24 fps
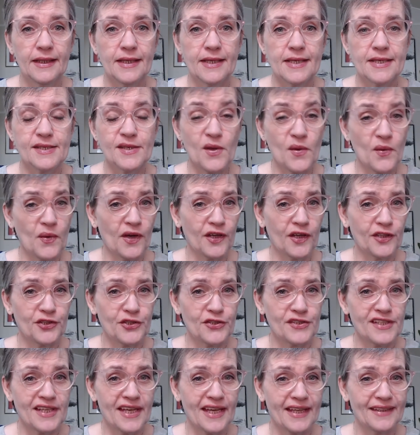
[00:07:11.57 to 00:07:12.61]
So I
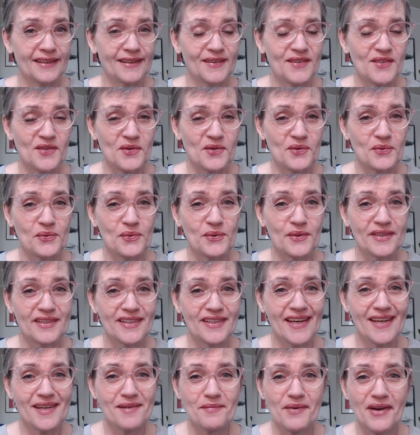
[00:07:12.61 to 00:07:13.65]
just had to
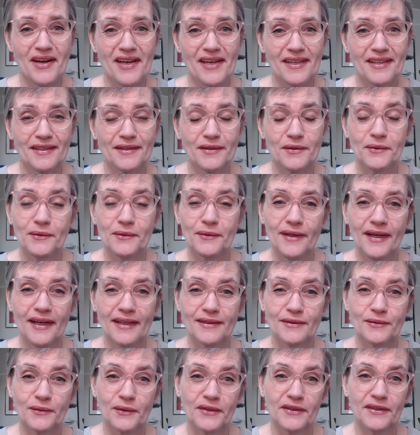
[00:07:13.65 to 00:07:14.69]
take a break to
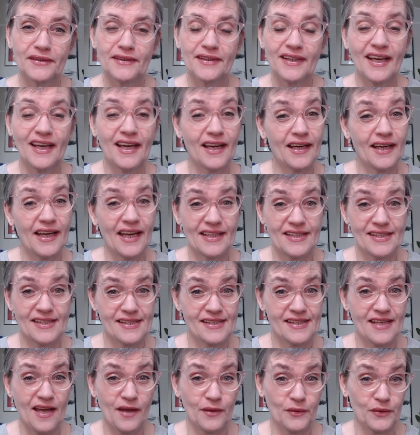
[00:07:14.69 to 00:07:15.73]
let one of the
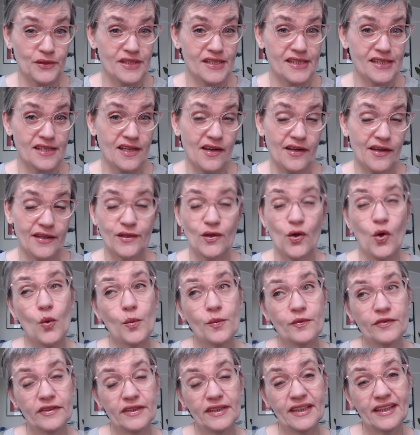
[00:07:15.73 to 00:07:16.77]
cats outside.
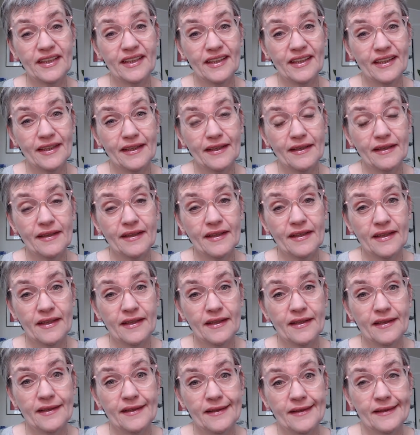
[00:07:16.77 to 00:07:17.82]
Hopefully he
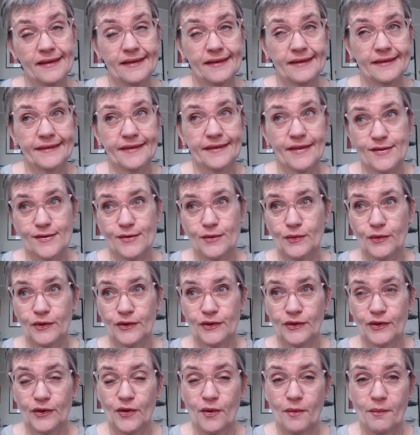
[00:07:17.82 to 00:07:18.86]
doesn't
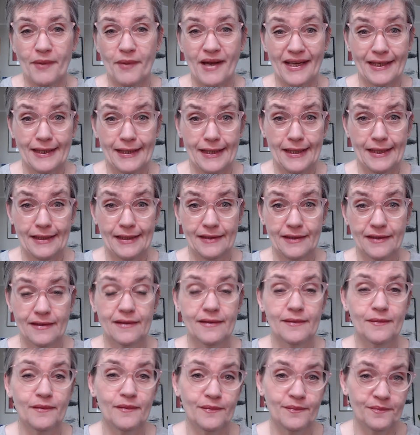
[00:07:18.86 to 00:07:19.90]
want to come back in
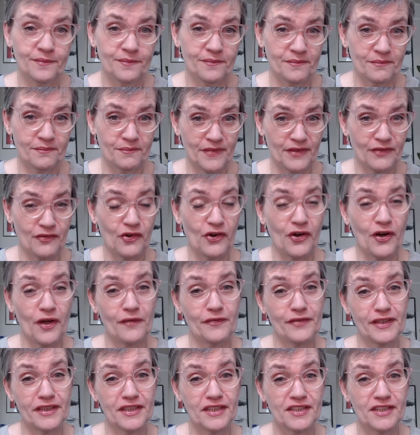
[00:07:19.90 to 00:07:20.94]
before I
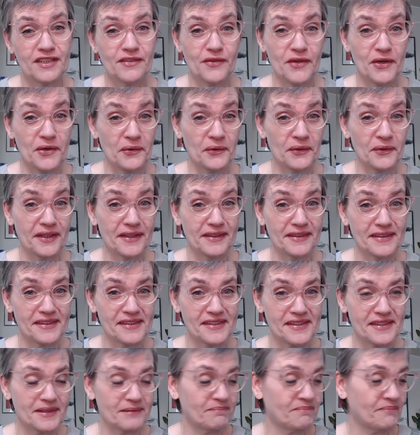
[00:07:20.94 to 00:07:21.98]
finished recording
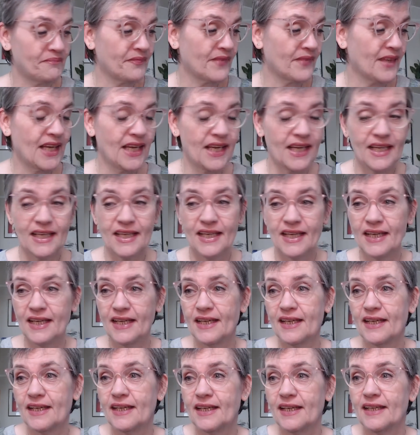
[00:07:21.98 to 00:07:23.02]
this.
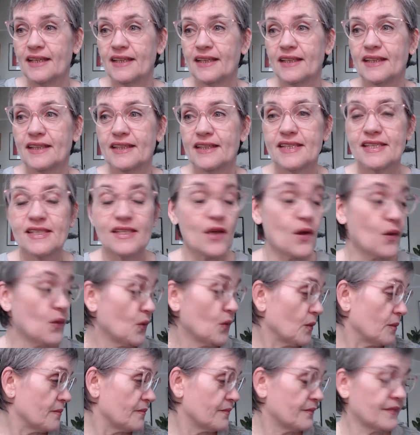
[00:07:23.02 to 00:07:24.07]

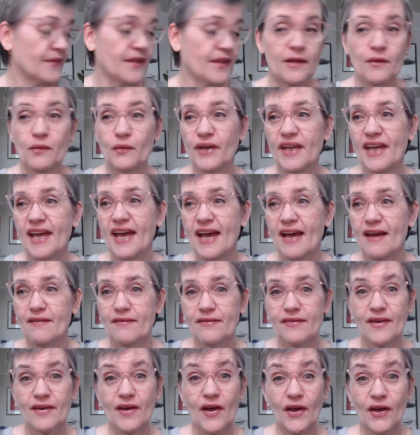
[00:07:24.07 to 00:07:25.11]
So we
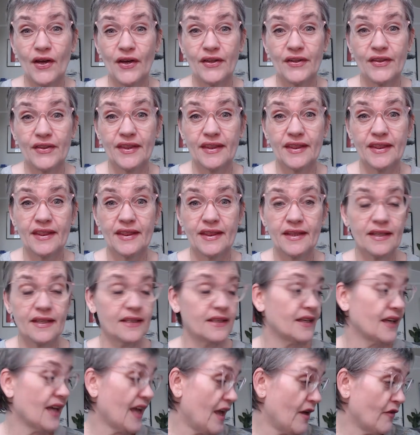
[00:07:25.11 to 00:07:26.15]
have an
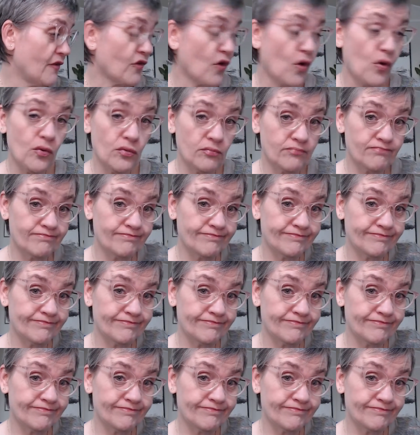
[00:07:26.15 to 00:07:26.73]
FO.